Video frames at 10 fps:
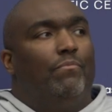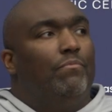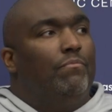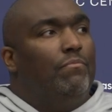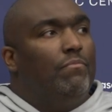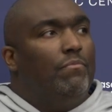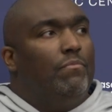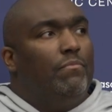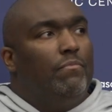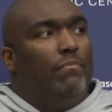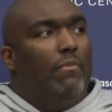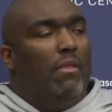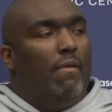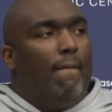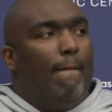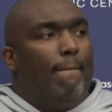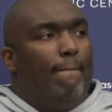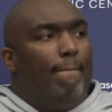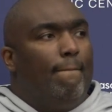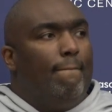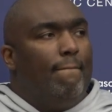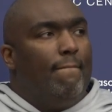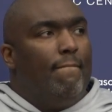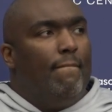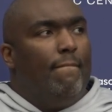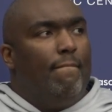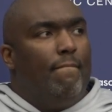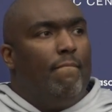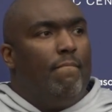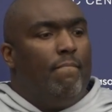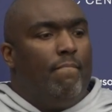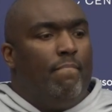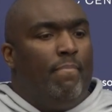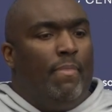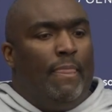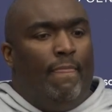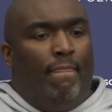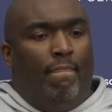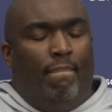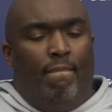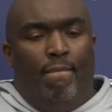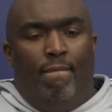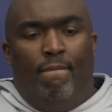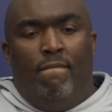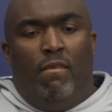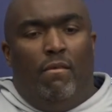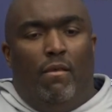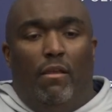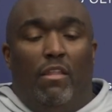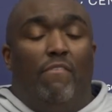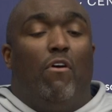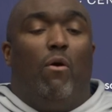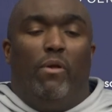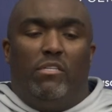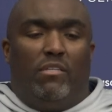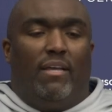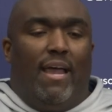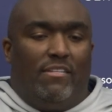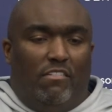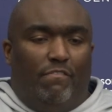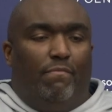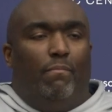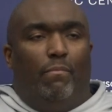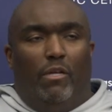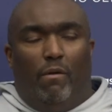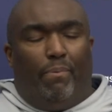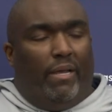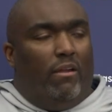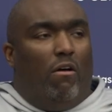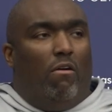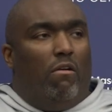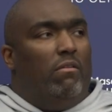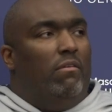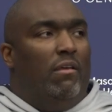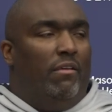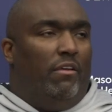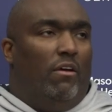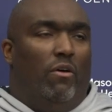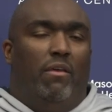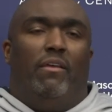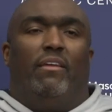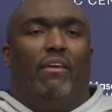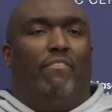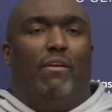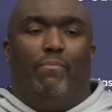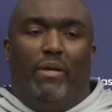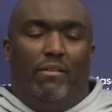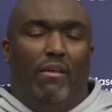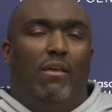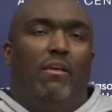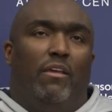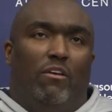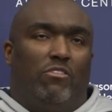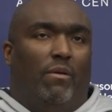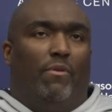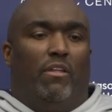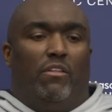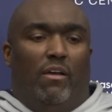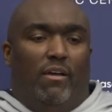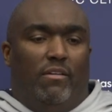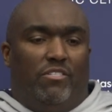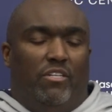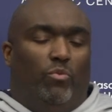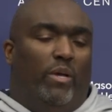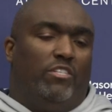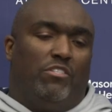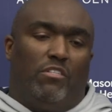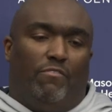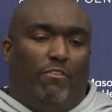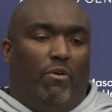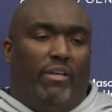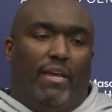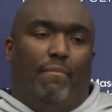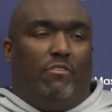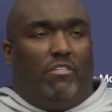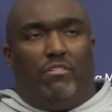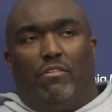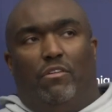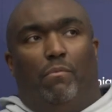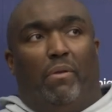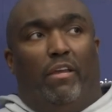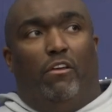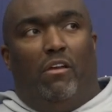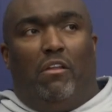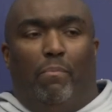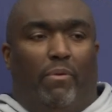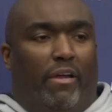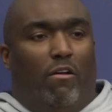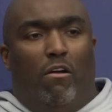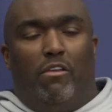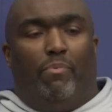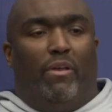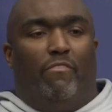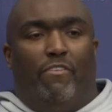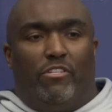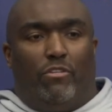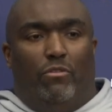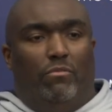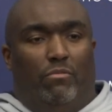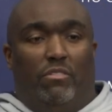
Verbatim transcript: Without having Al the last couple of weeks, how have you felt like the interior guys have played there? They've always, the guys have, you know, played hard, you know, and given it. But, you know, some of the uh, situations in the flow of the game is just you play good, you're playing hard, you're playing physical.